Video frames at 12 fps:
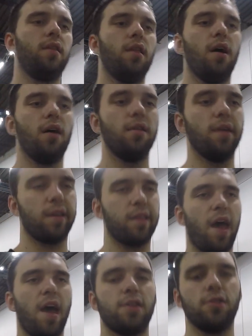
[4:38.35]
like
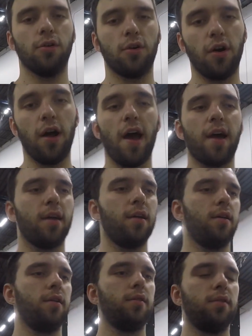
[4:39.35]
the actual crack
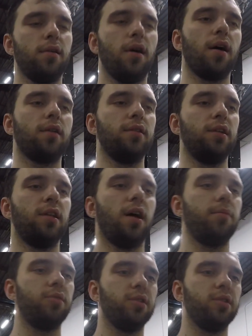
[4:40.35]
cleaned up,